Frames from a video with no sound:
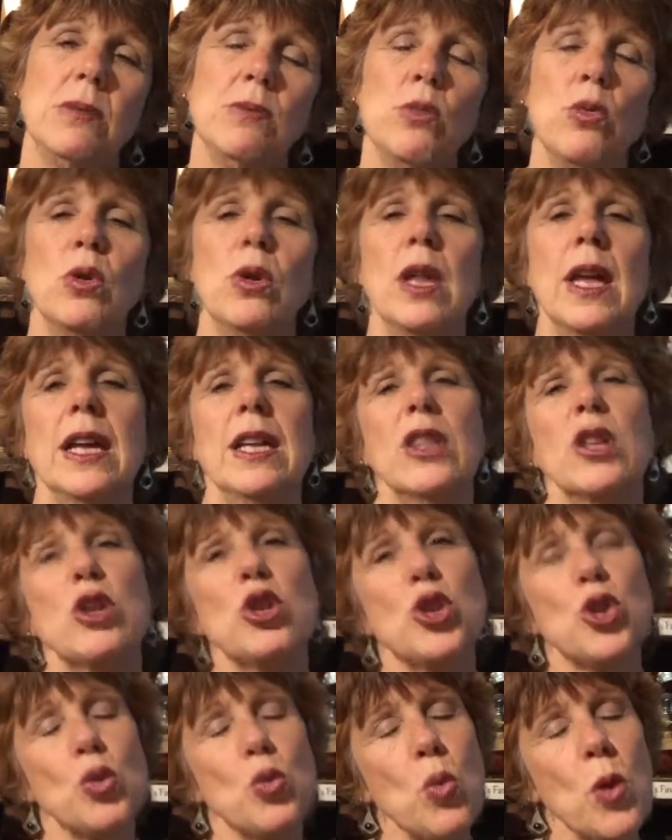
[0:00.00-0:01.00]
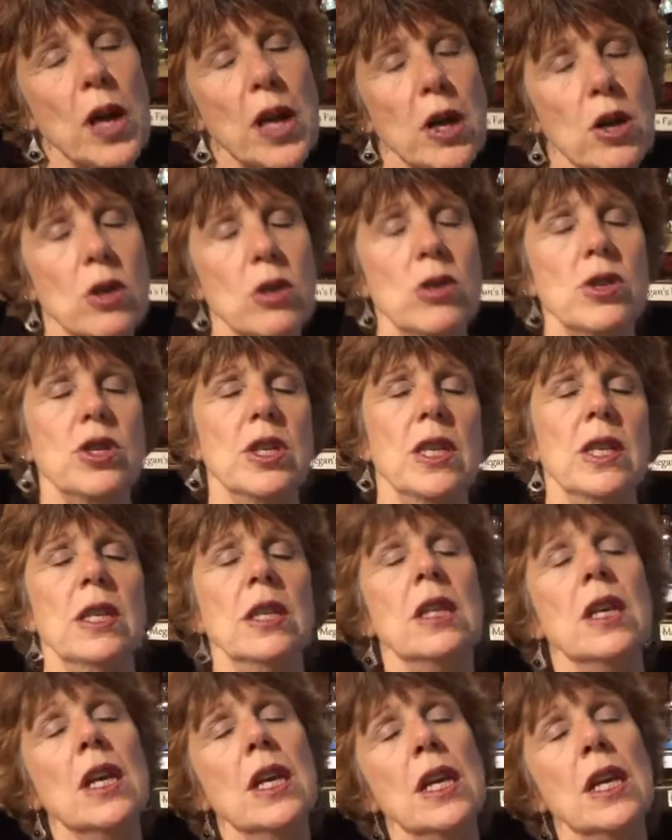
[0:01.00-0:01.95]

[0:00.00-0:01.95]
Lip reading: more like their sweaters and